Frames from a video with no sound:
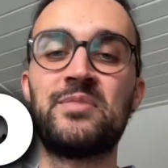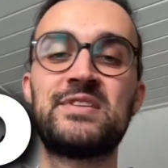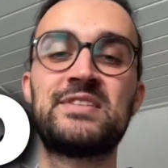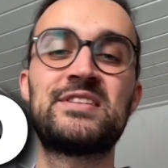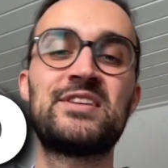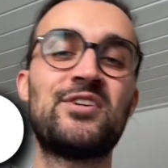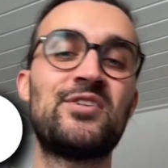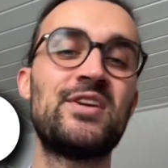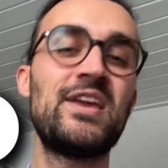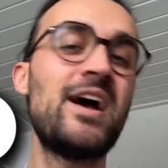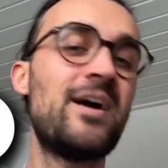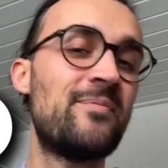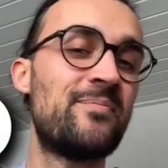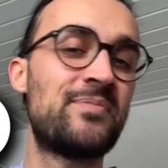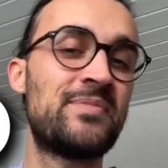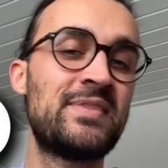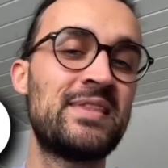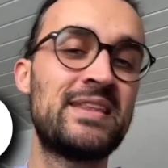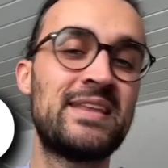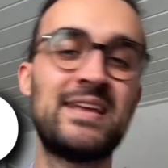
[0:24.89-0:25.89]
So yeah,
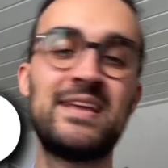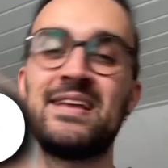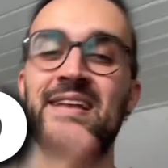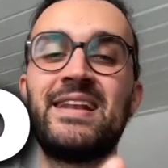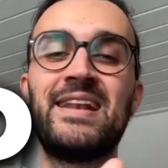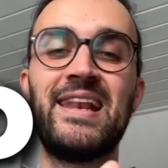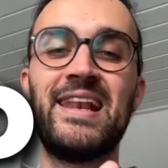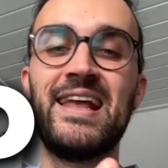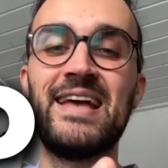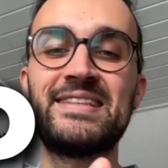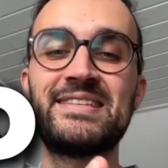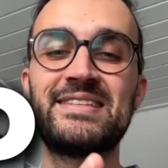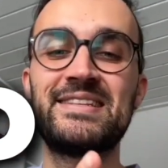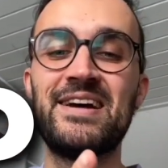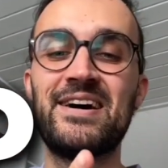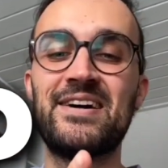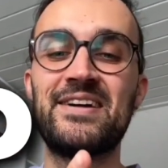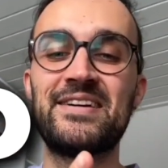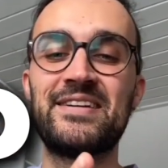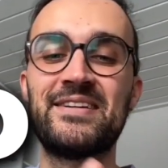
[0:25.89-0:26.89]
let's
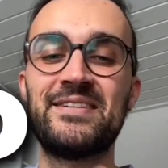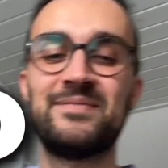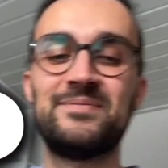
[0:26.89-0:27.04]
start.